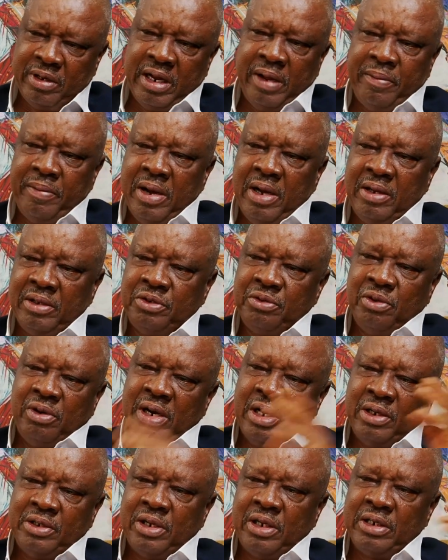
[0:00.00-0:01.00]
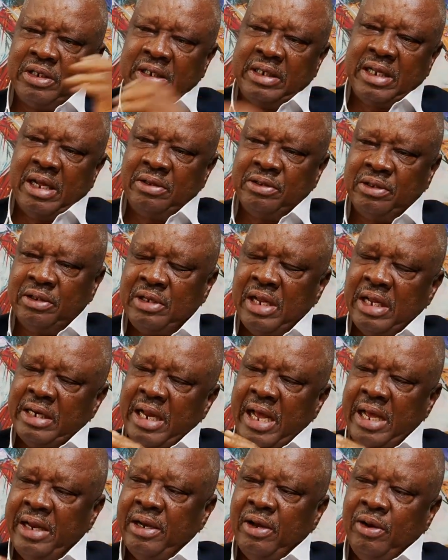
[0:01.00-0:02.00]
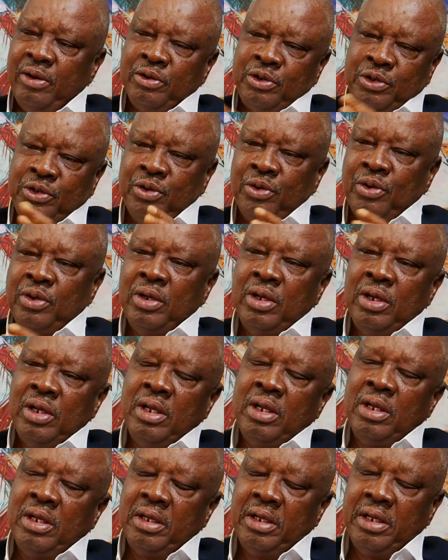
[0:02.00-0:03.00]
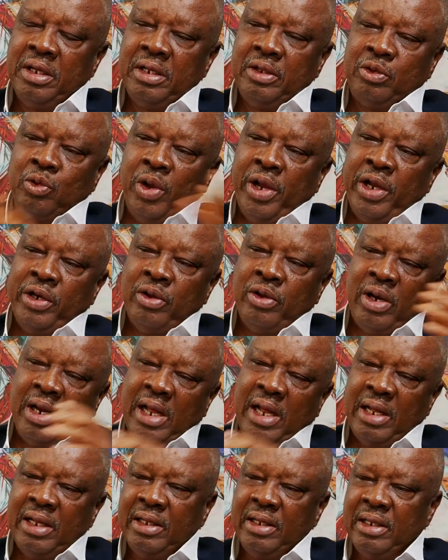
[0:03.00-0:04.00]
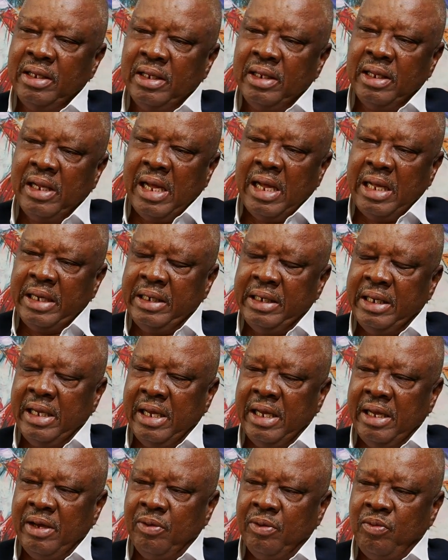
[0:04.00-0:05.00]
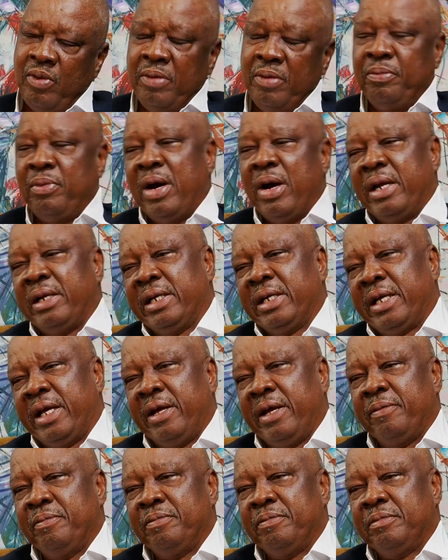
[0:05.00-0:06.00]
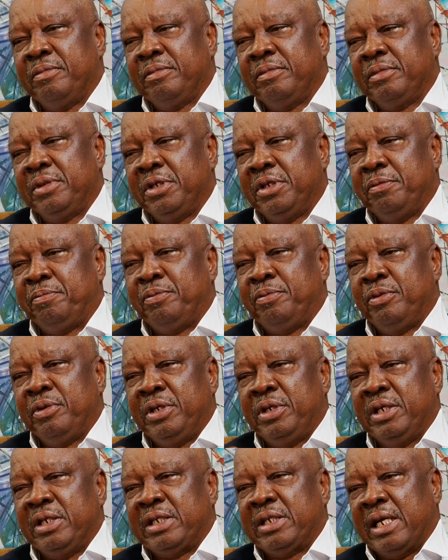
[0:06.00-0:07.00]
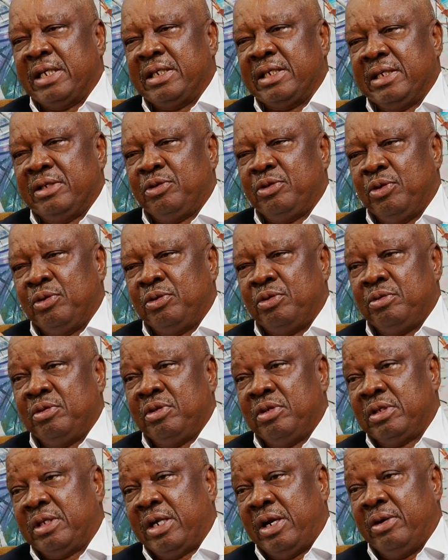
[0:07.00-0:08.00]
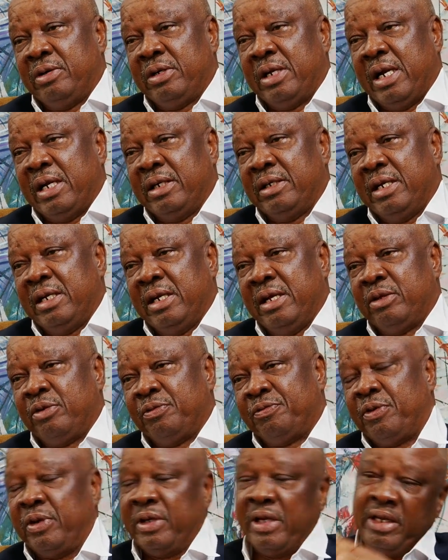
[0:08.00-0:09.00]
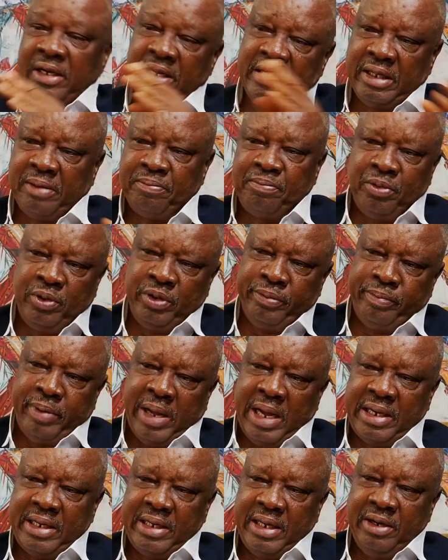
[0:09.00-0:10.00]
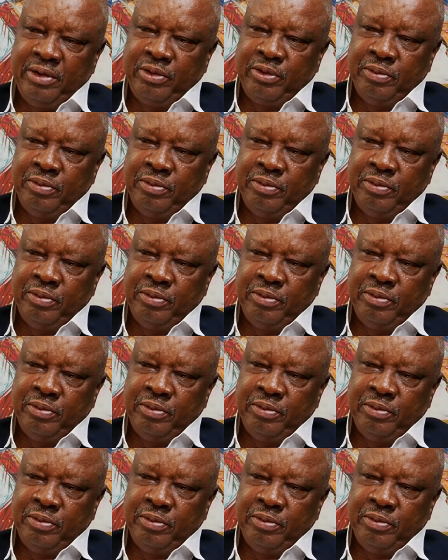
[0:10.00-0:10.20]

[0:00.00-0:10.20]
about 200 something thousand naira or so to a dollar. And when Buhari came, he pulled it, I think, to 300 and then later pulled it back a little